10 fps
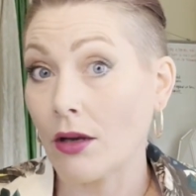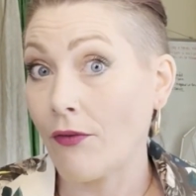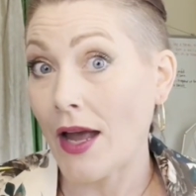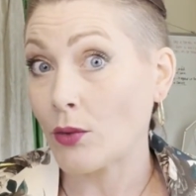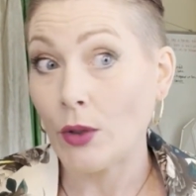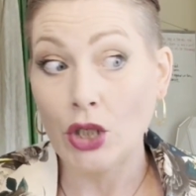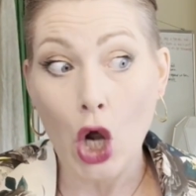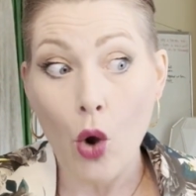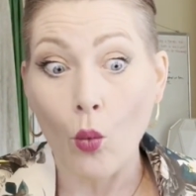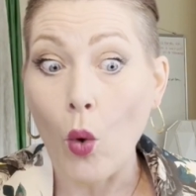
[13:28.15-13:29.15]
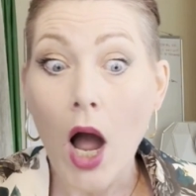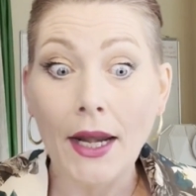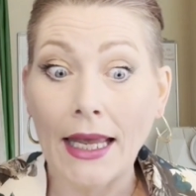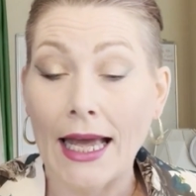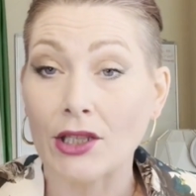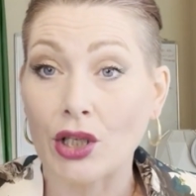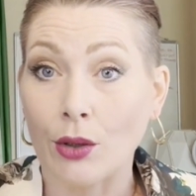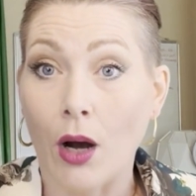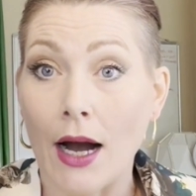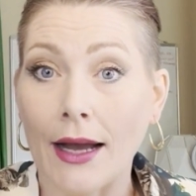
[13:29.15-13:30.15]
In fact, we don't want to get
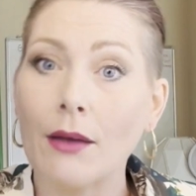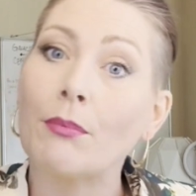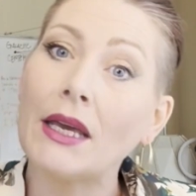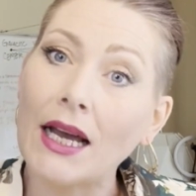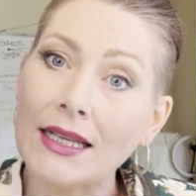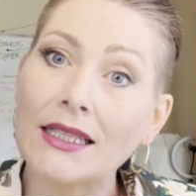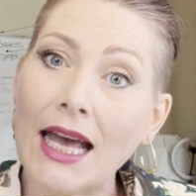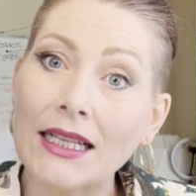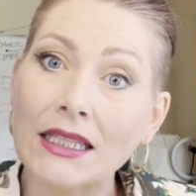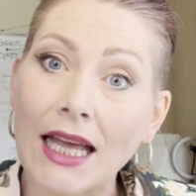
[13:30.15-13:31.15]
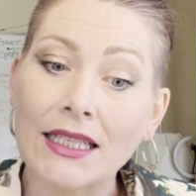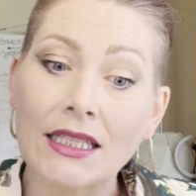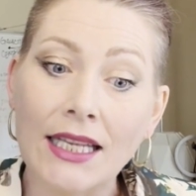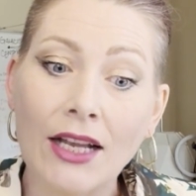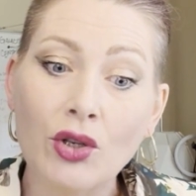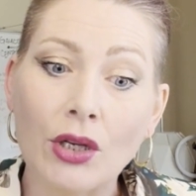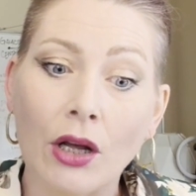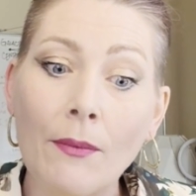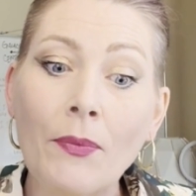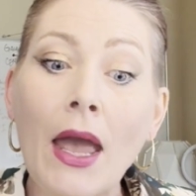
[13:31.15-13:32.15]
too high because that's less intentional